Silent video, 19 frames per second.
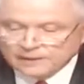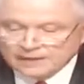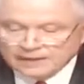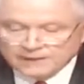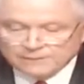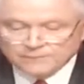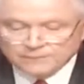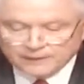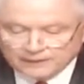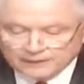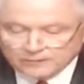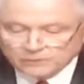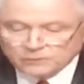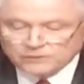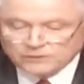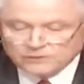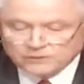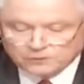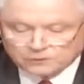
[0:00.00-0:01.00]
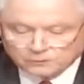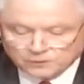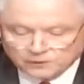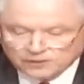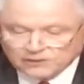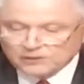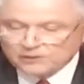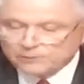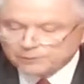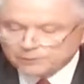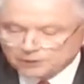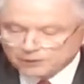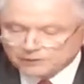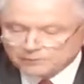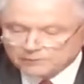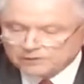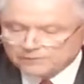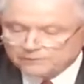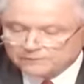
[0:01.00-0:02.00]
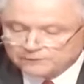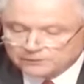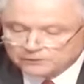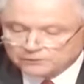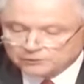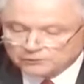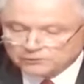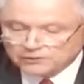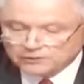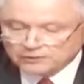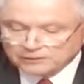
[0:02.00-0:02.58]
I met with career department officials,